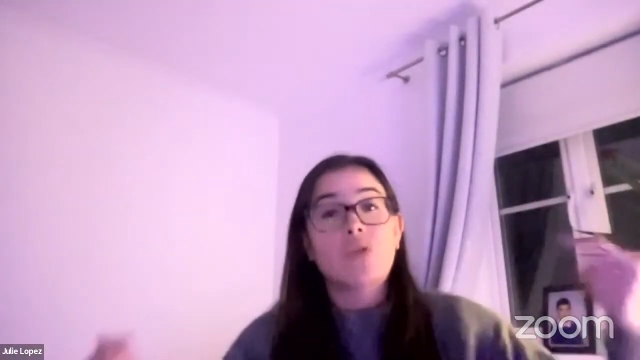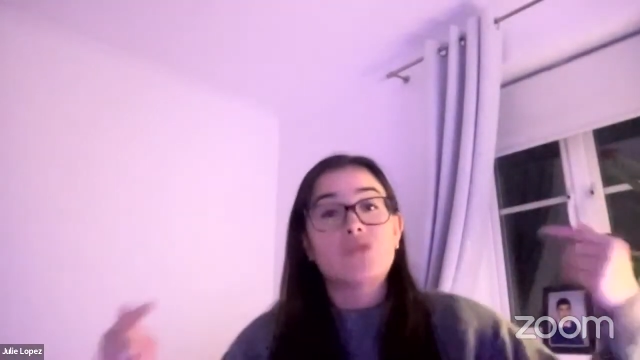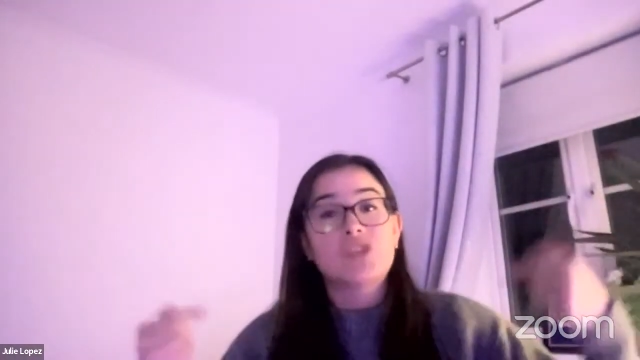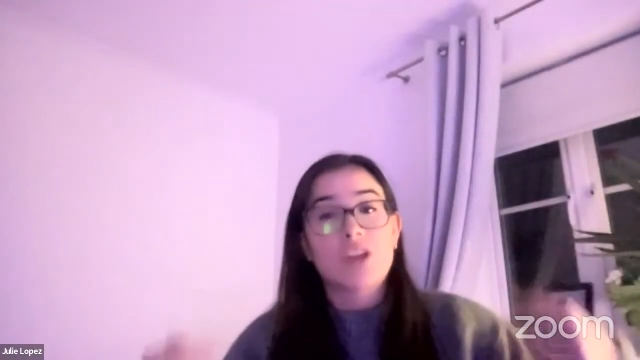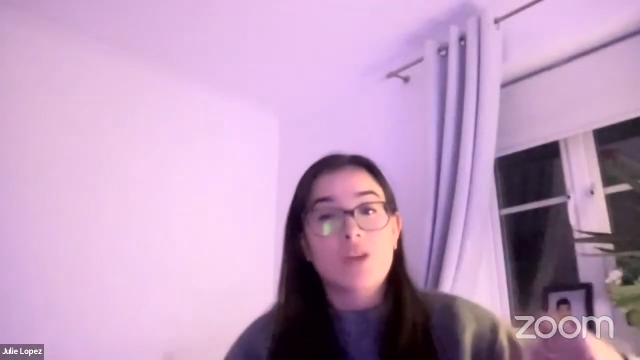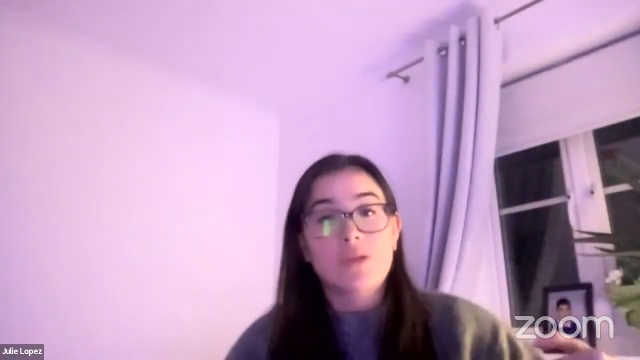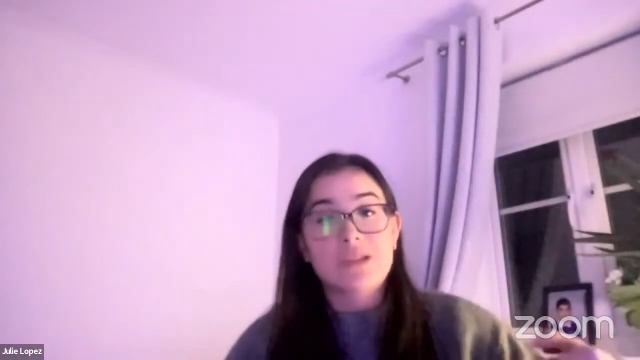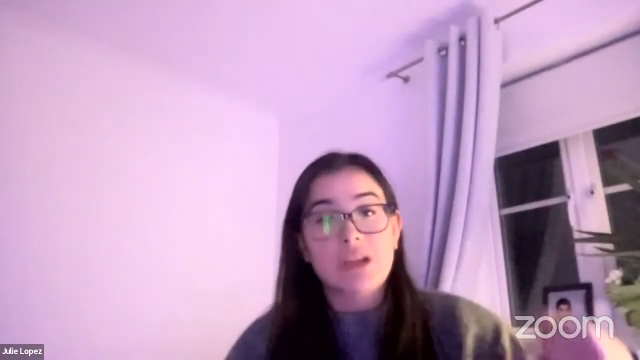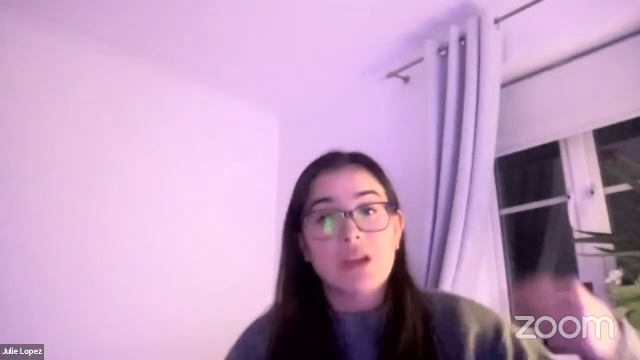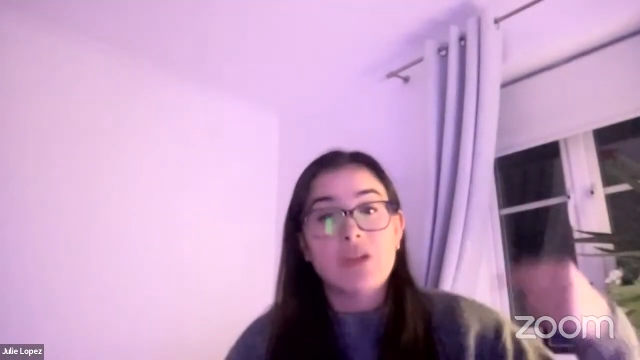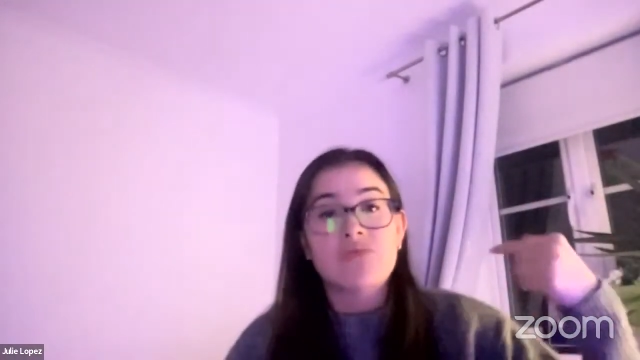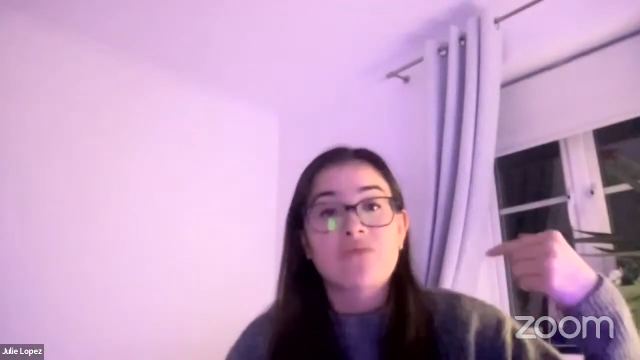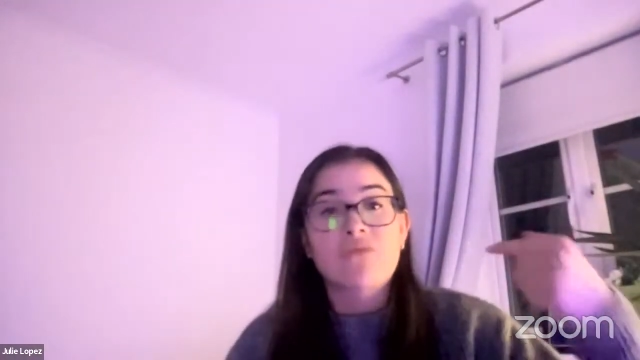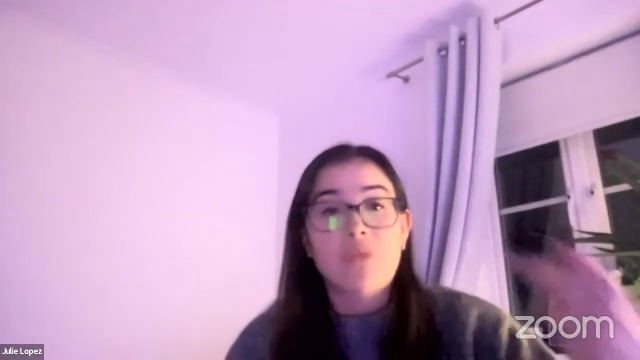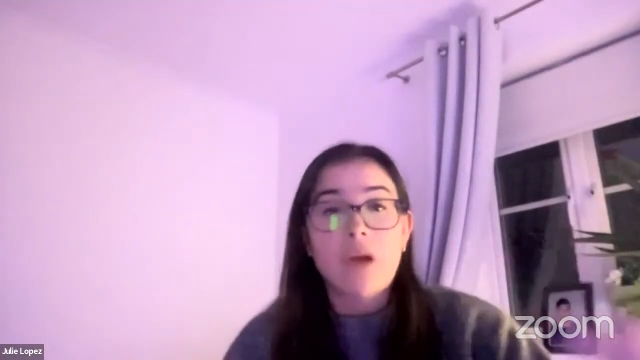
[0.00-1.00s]
continuously,
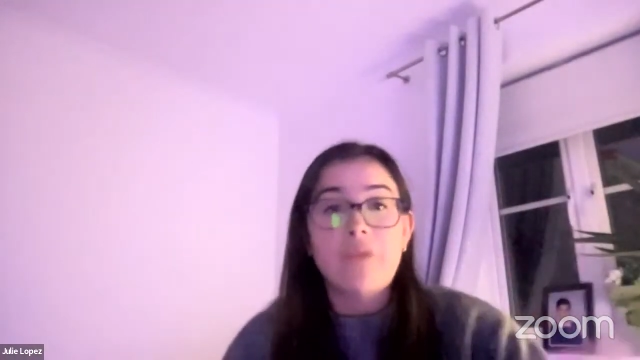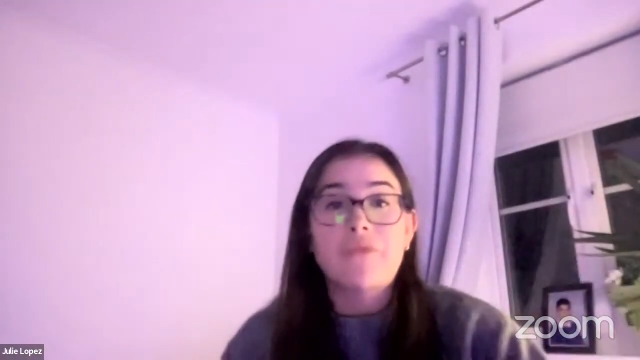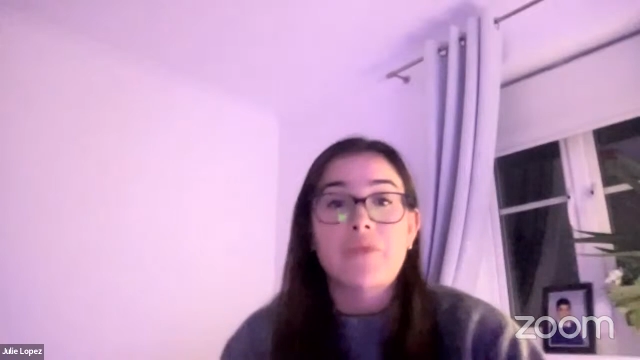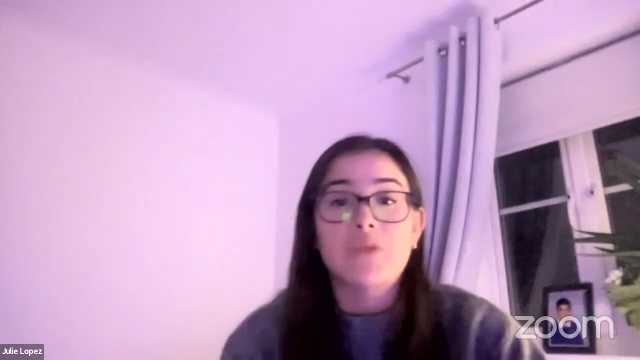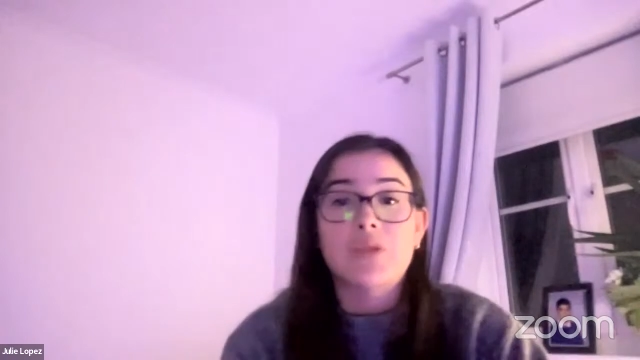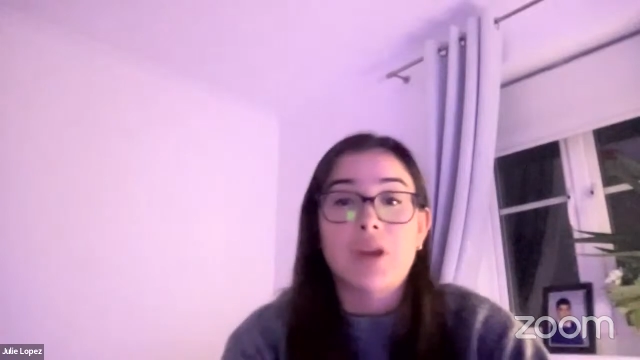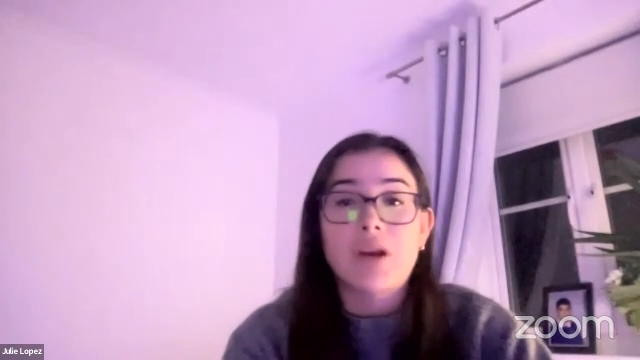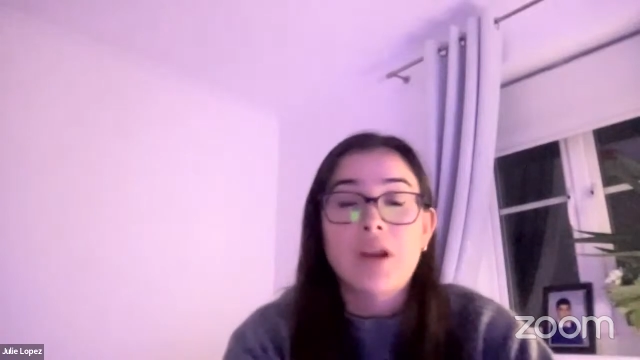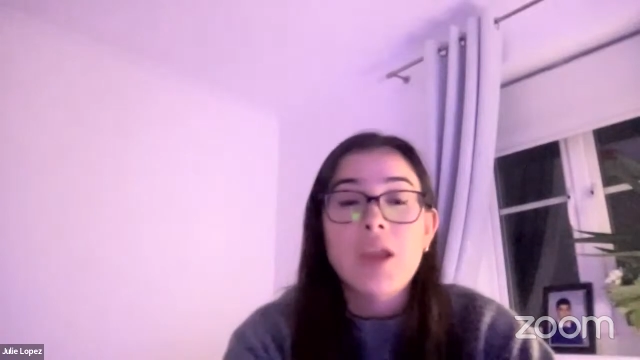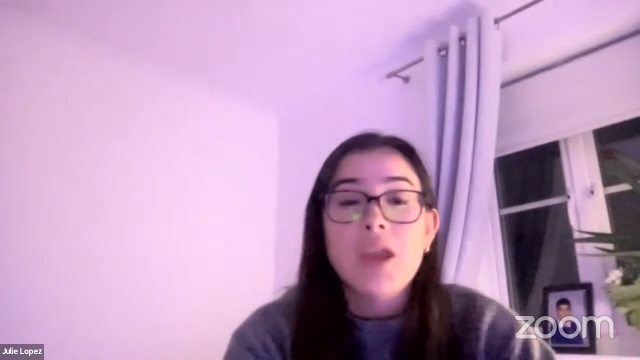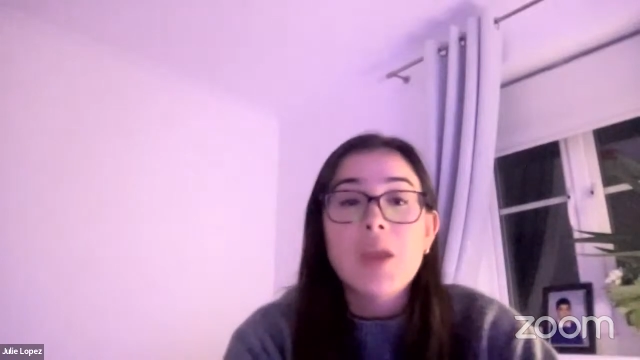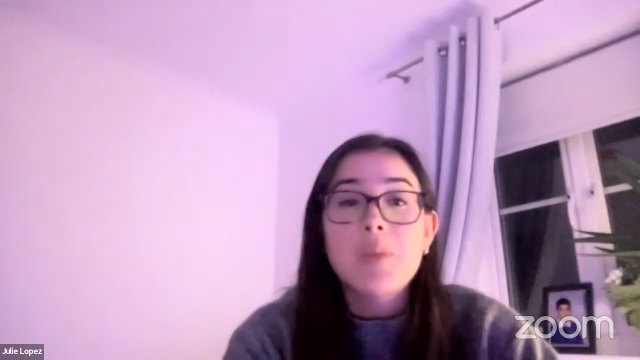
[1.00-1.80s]
run from there.